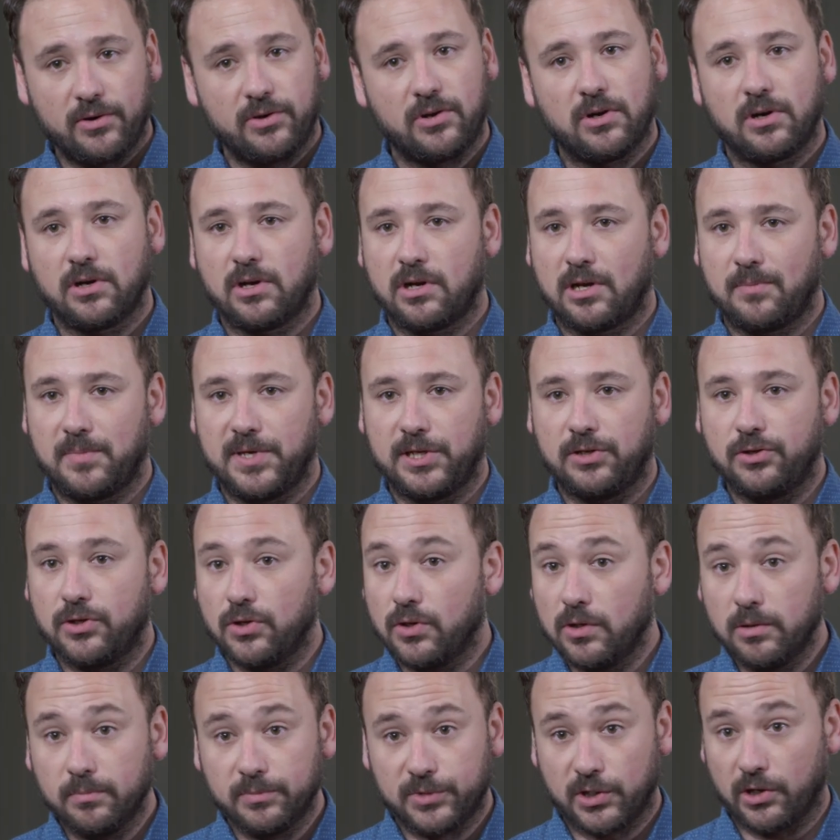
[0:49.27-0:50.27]
you're going to be
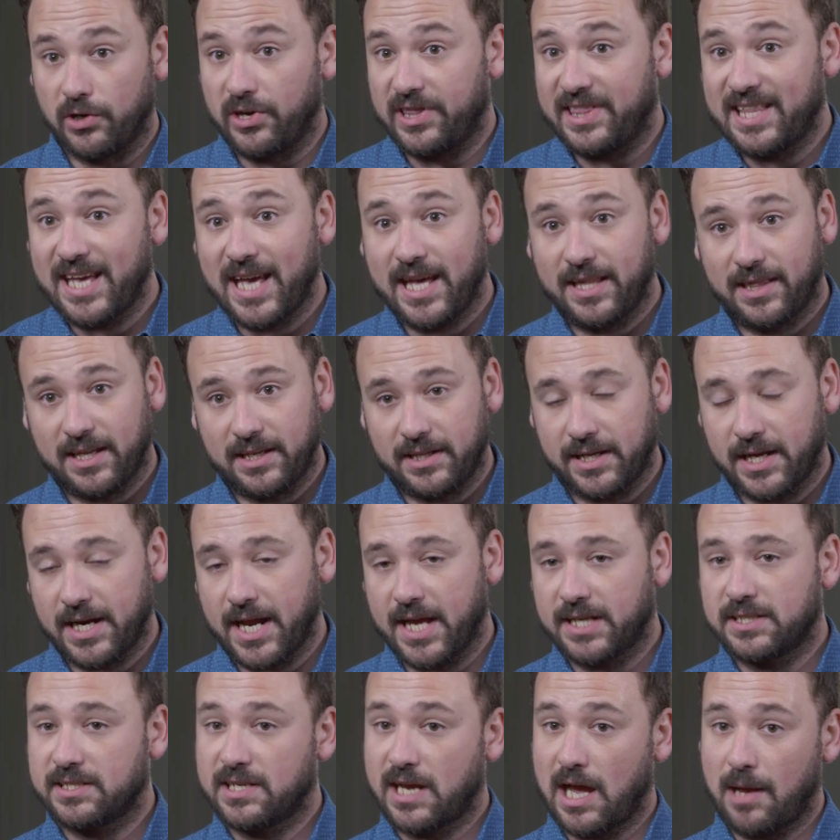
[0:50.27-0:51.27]
doomed or dead in the
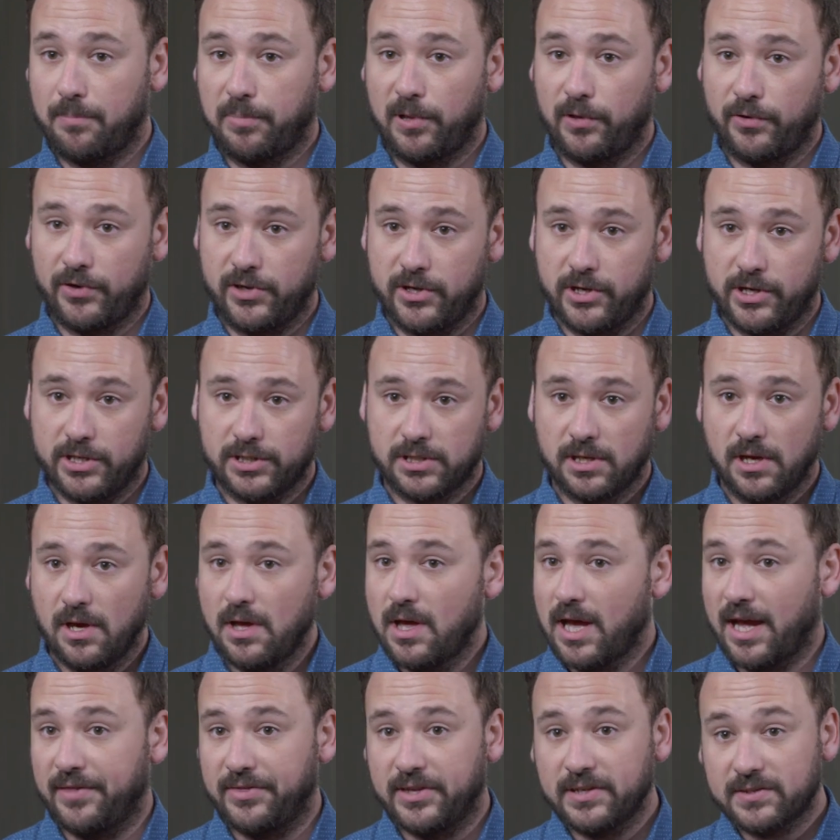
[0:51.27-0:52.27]
next couple of years.
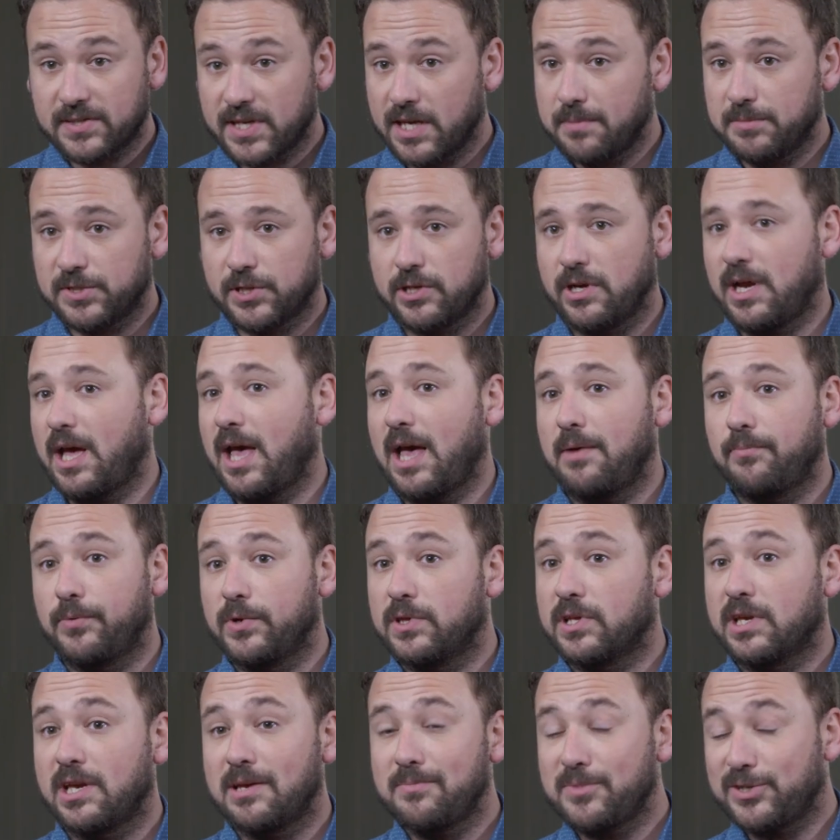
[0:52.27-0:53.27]
And the same is going to happen
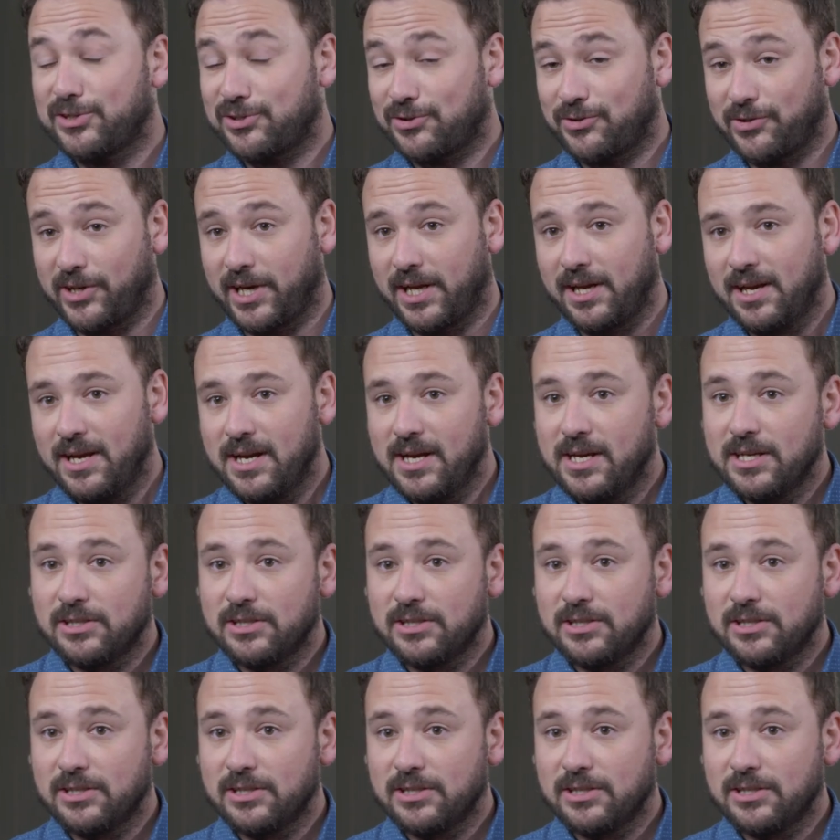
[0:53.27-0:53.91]
with chemistry.